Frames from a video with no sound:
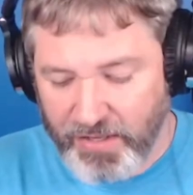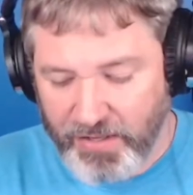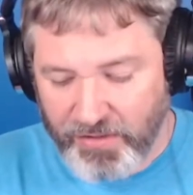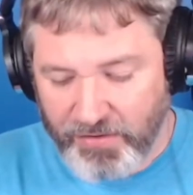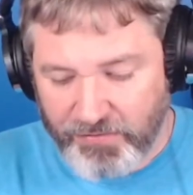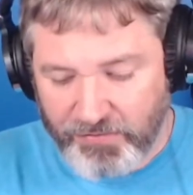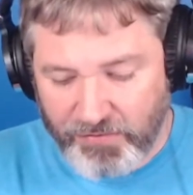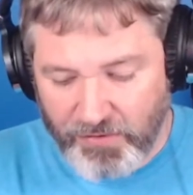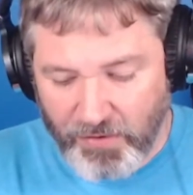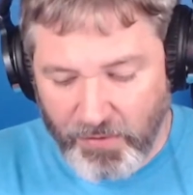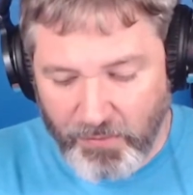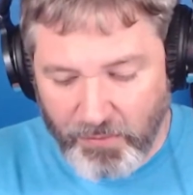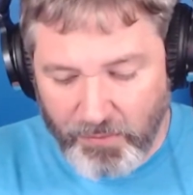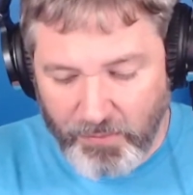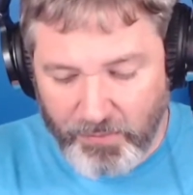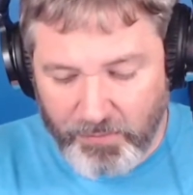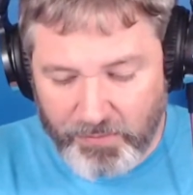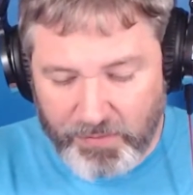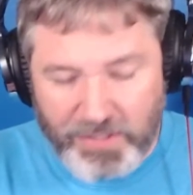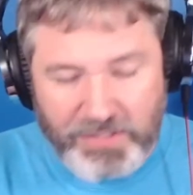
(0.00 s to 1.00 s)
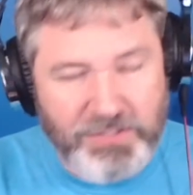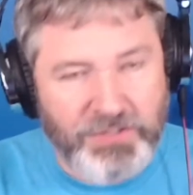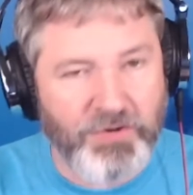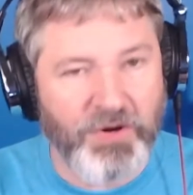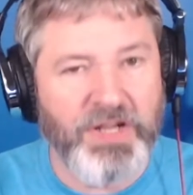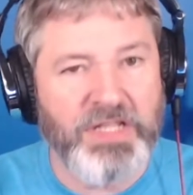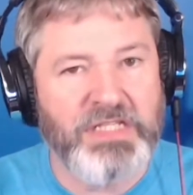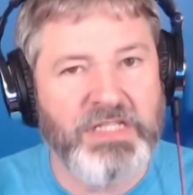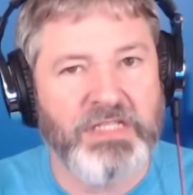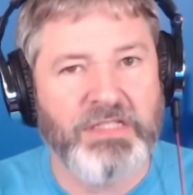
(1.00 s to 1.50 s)
So it's
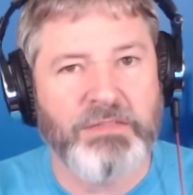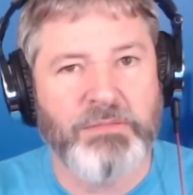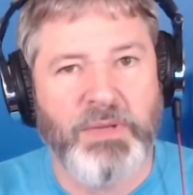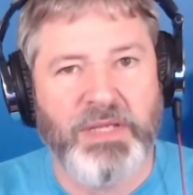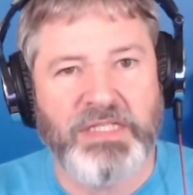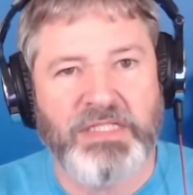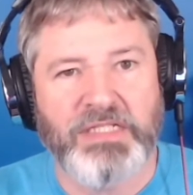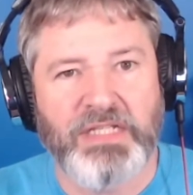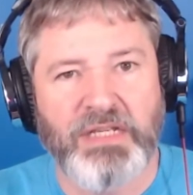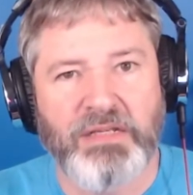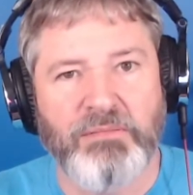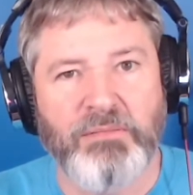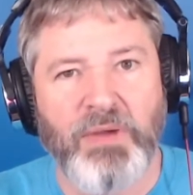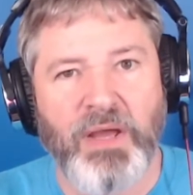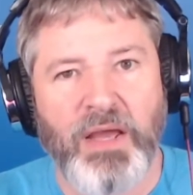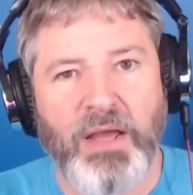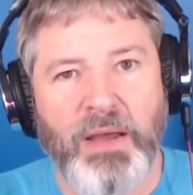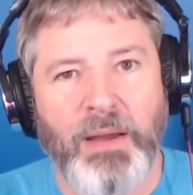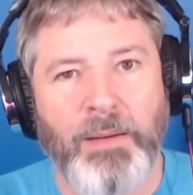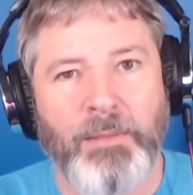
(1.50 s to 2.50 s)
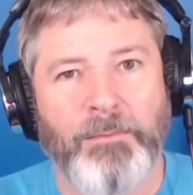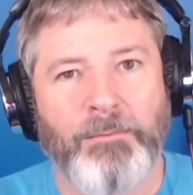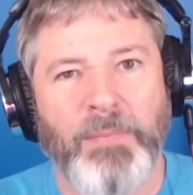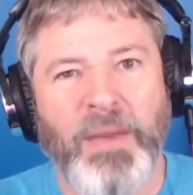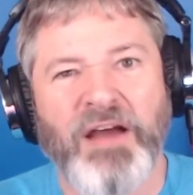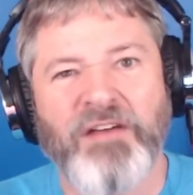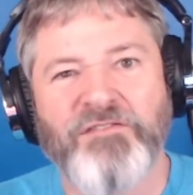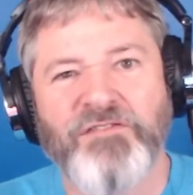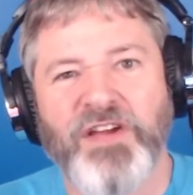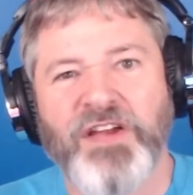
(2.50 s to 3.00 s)
crazy as it may seem,
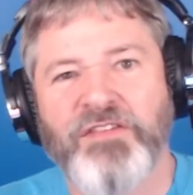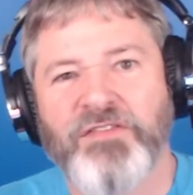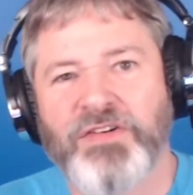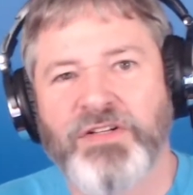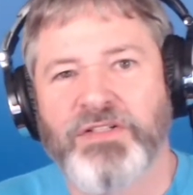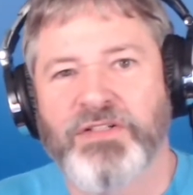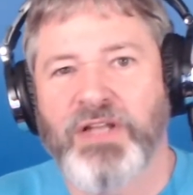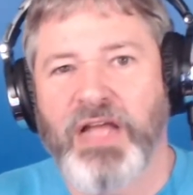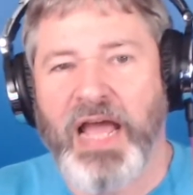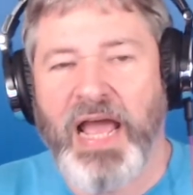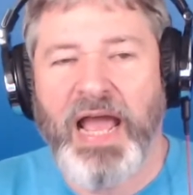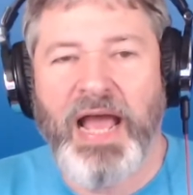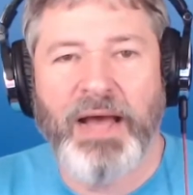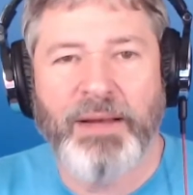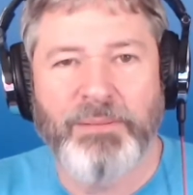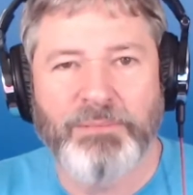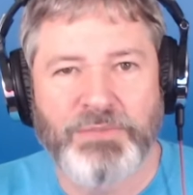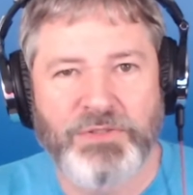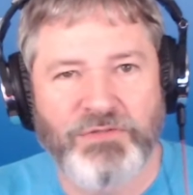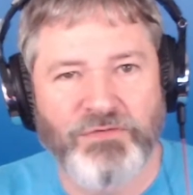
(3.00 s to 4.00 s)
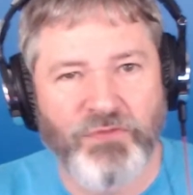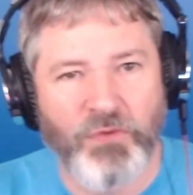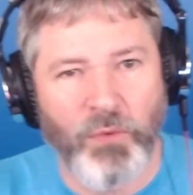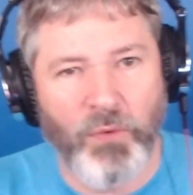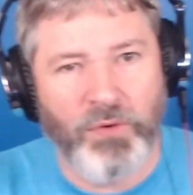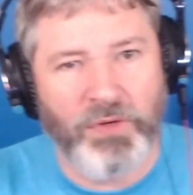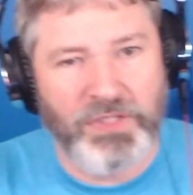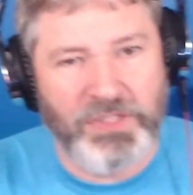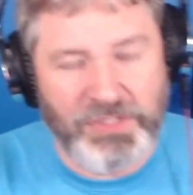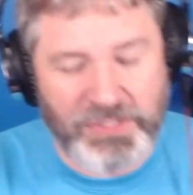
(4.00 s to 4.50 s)
my favorite apps for
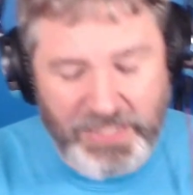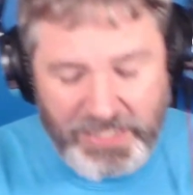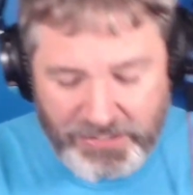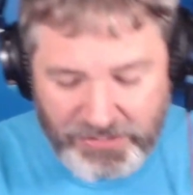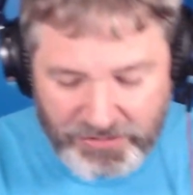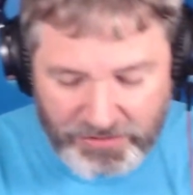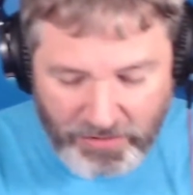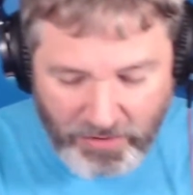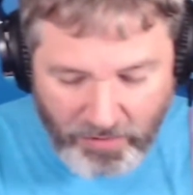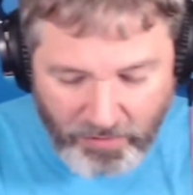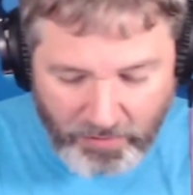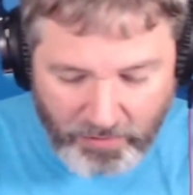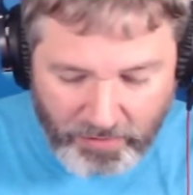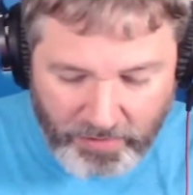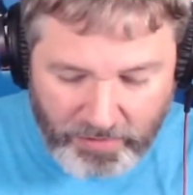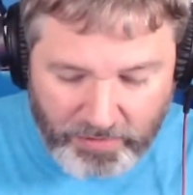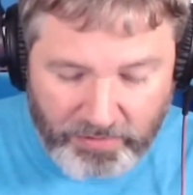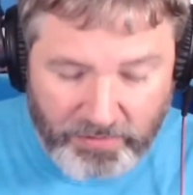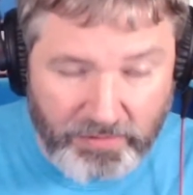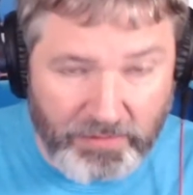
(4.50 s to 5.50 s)
organization are